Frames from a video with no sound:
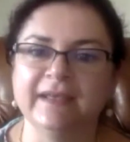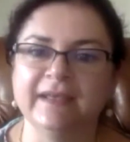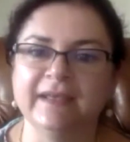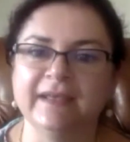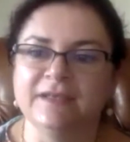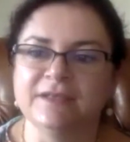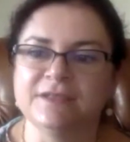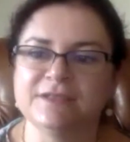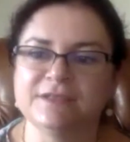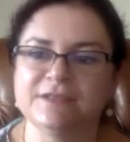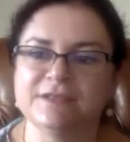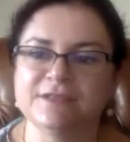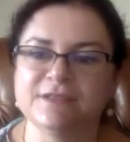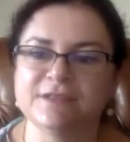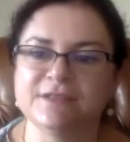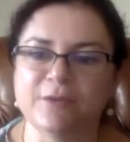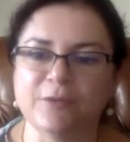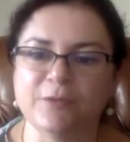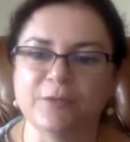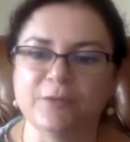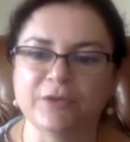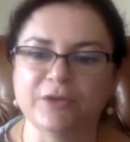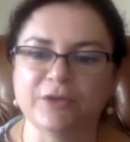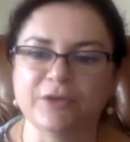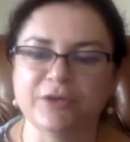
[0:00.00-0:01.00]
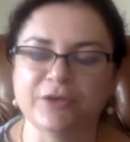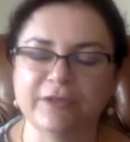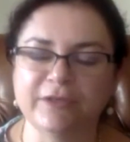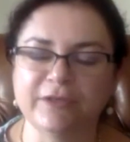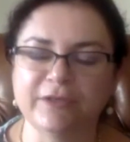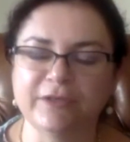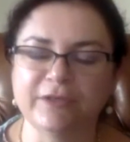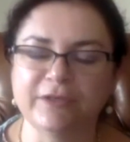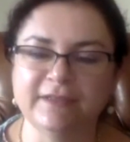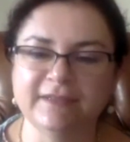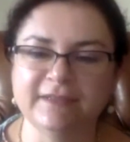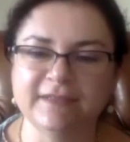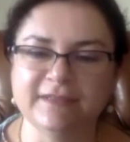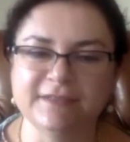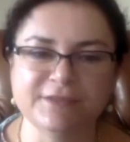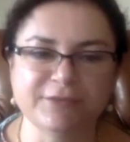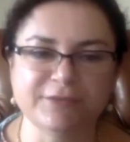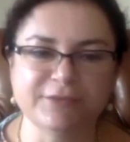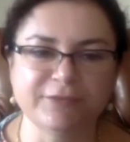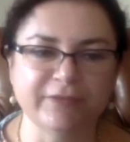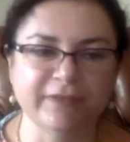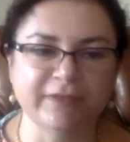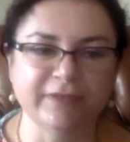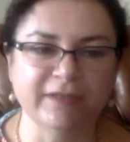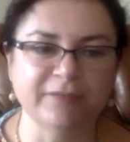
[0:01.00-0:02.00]
So credit
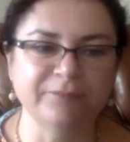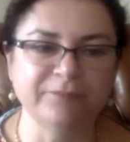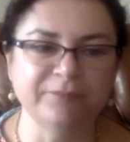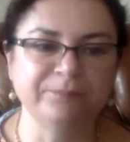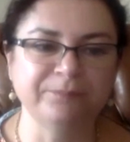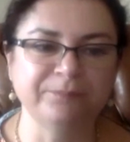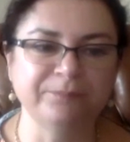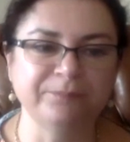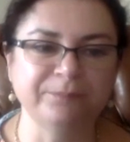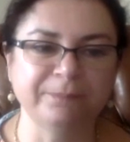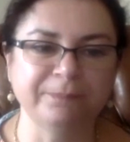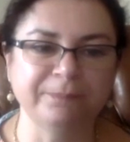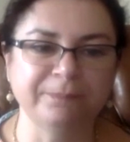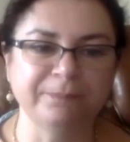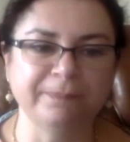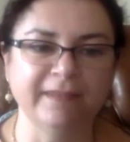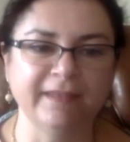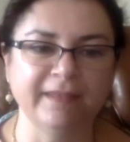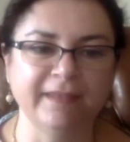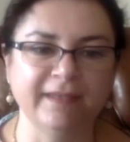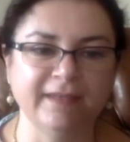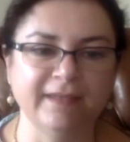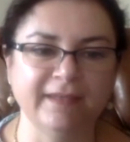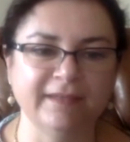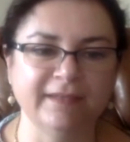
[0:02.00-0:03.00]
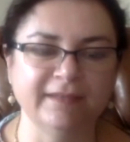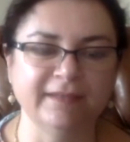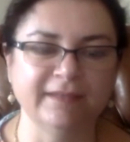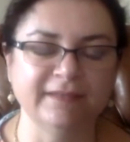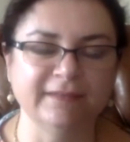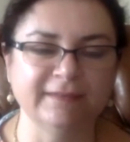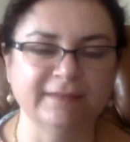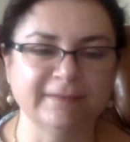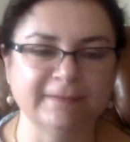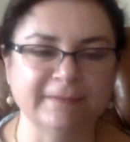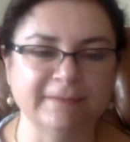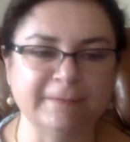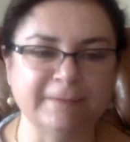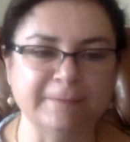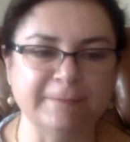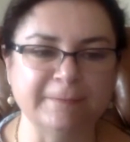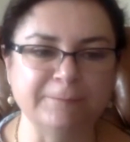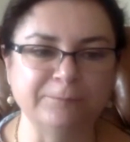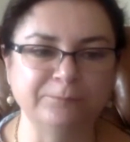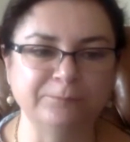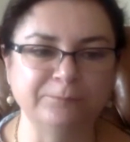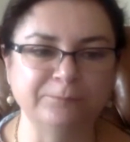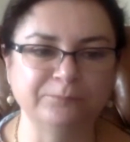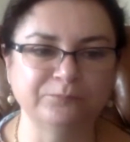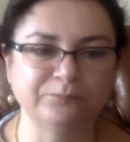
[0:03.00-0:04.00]
history, and
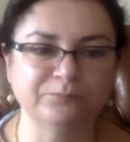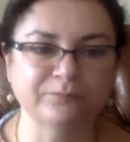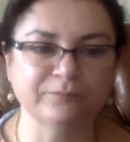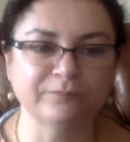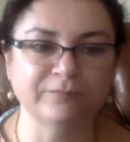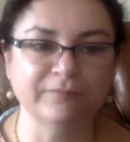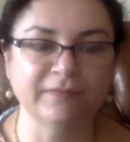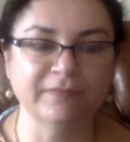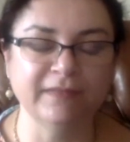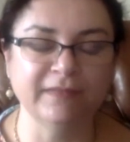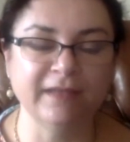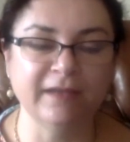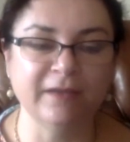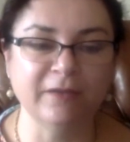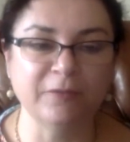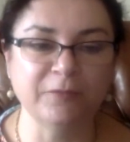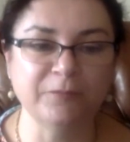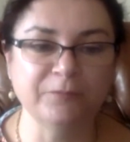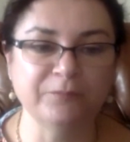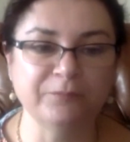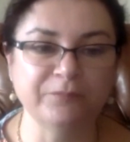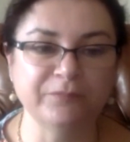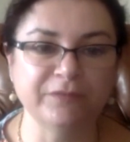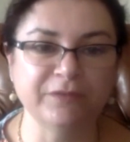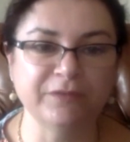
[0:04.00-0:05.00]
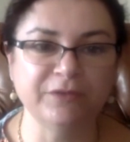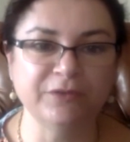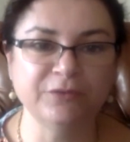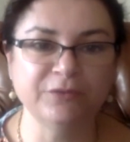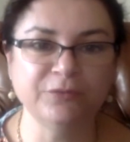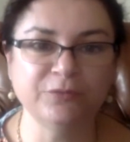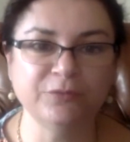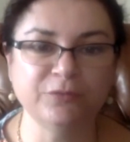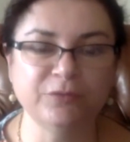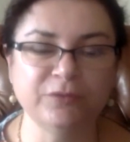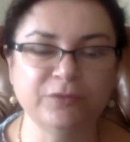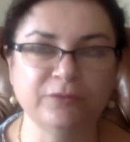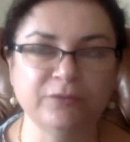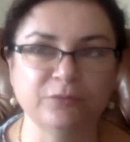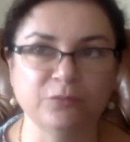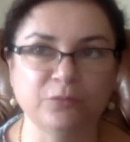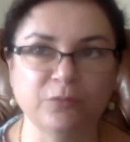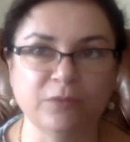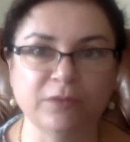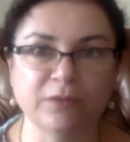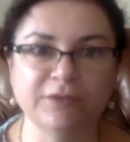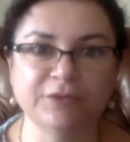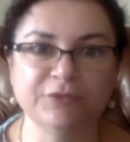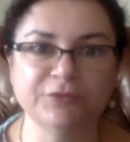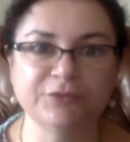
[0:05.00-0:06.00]
now you will
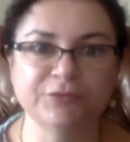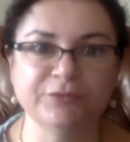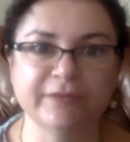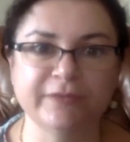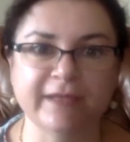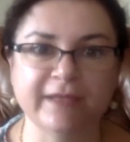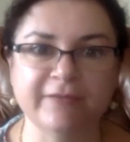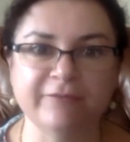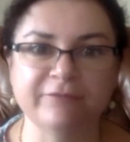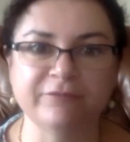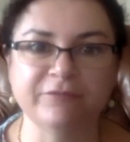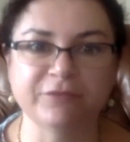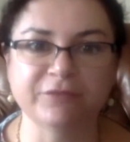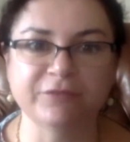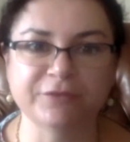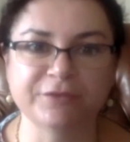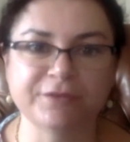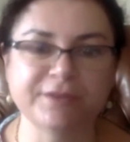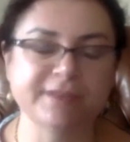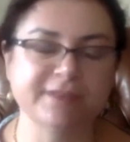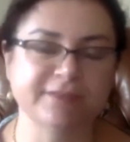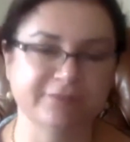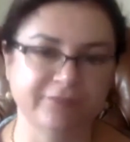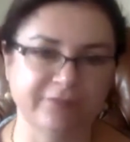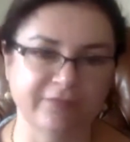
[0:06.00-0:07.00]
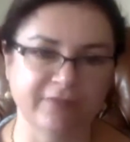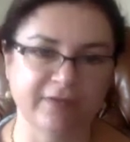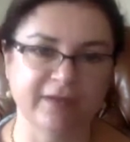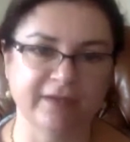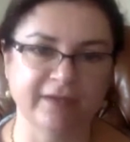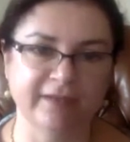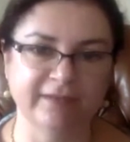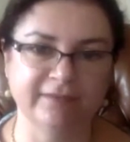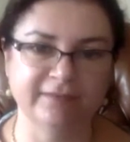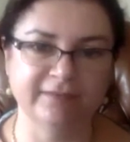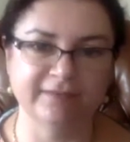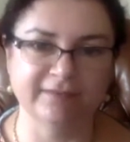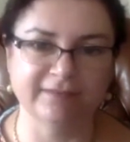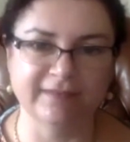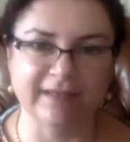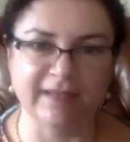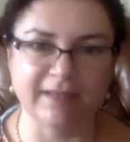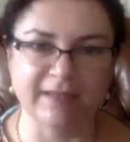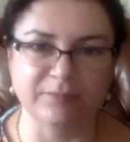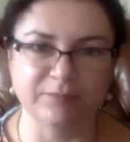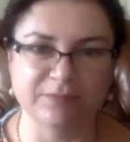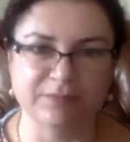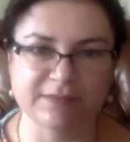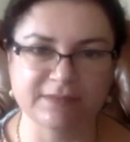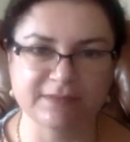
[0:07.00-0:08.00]
want to diversify the
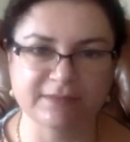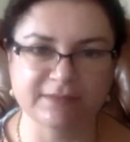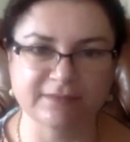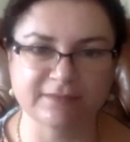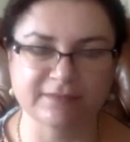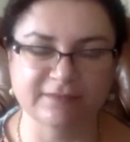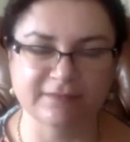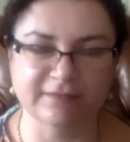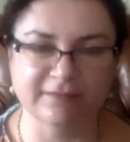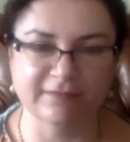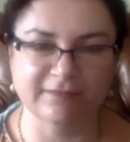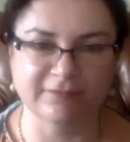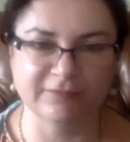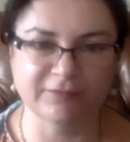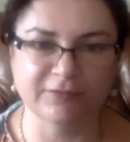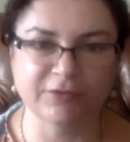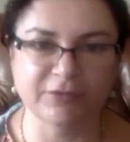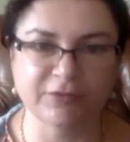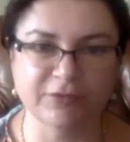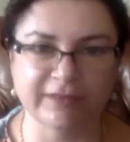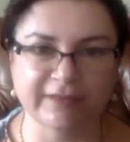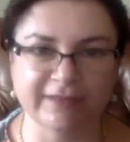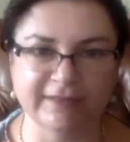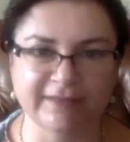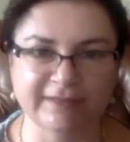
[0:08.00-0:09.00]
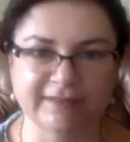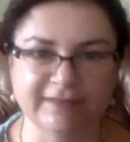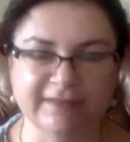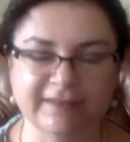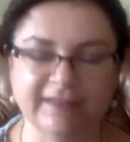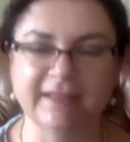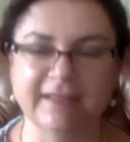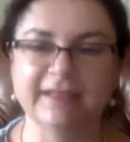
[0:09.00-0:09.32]
types of credit.